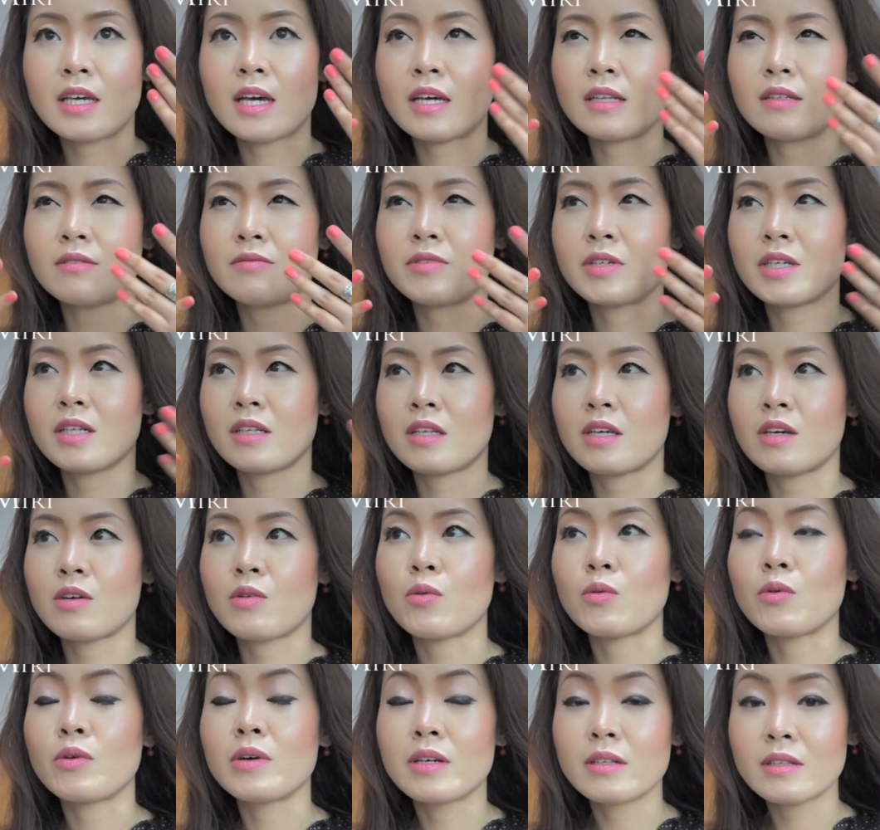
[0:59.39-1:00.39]
get really
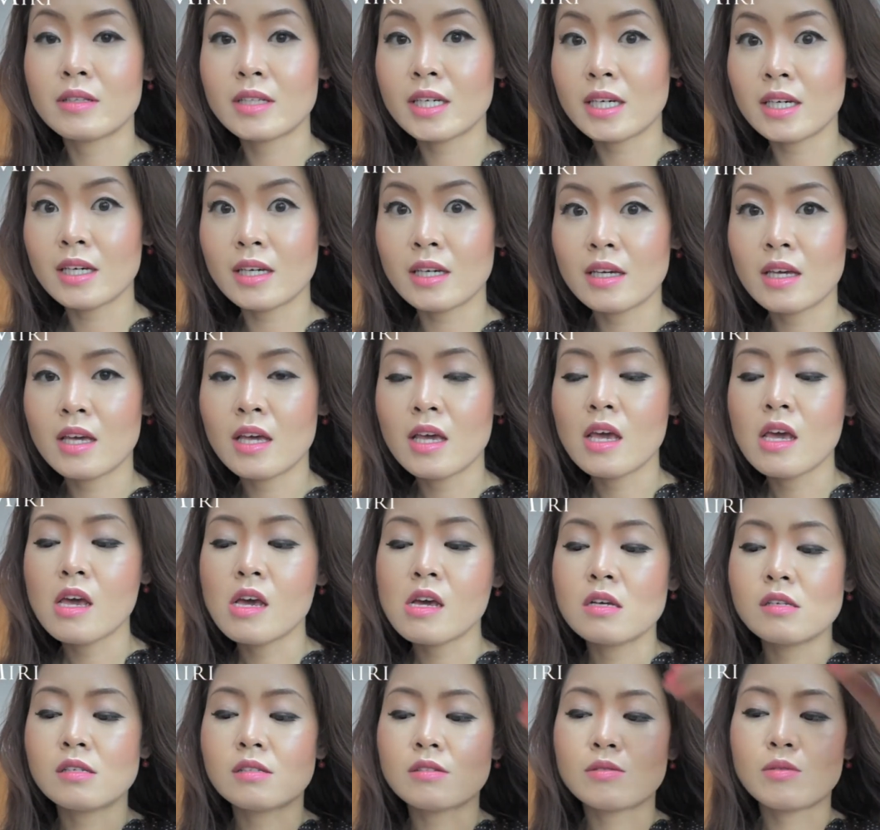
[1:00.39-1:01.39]
oily,
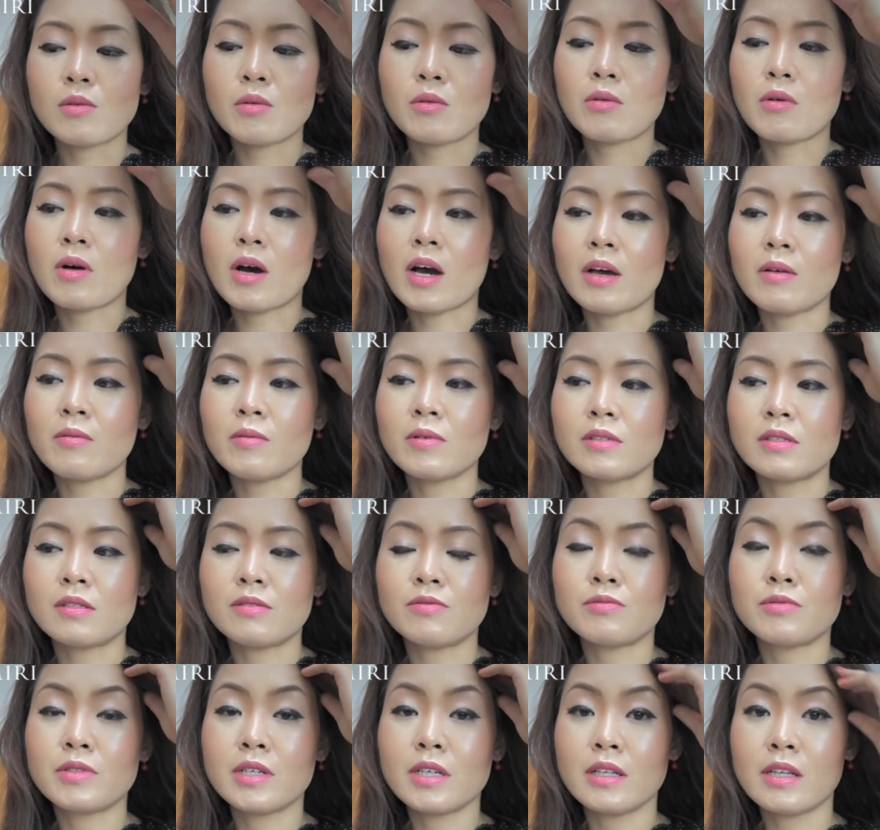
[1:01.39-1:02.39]
so I
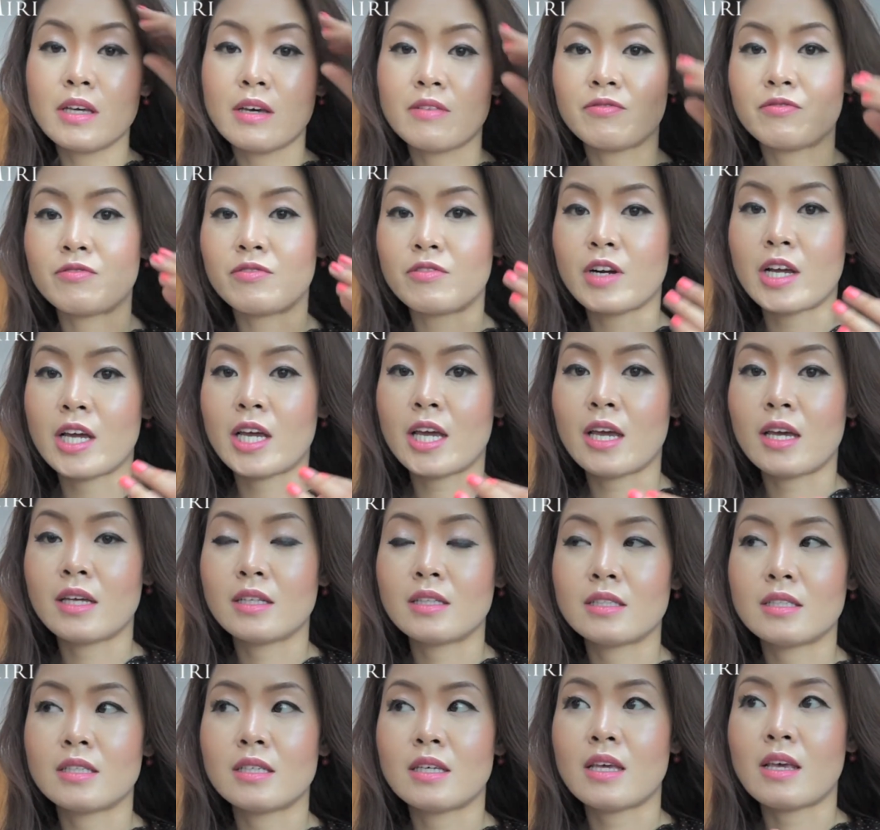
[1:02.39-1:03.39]
was really afraid
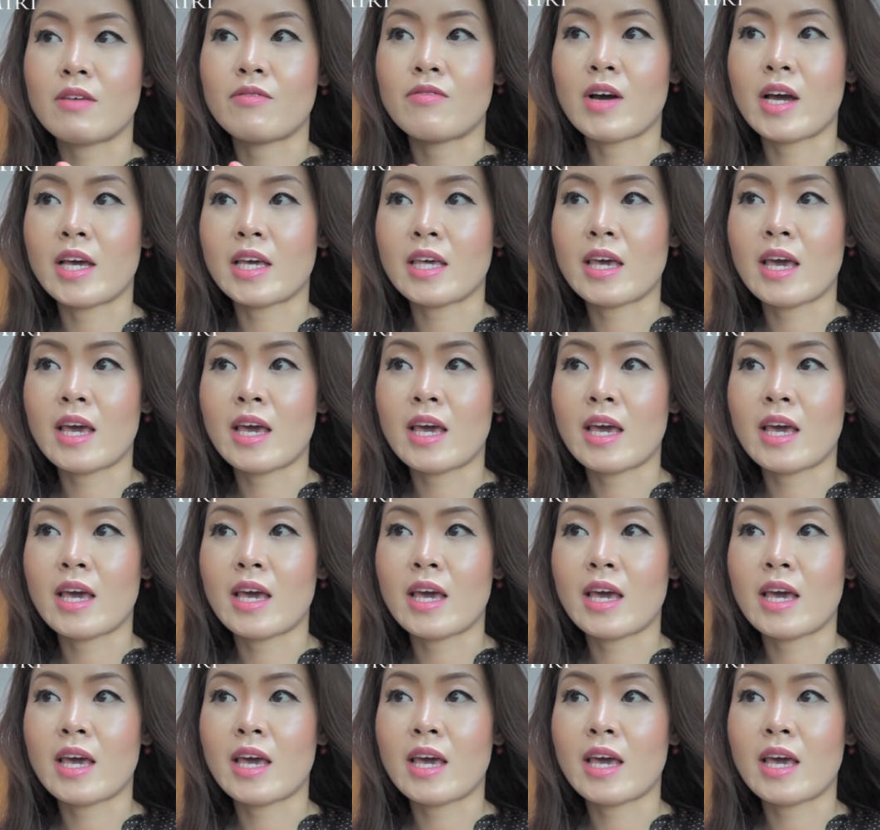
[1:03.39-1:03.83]
if I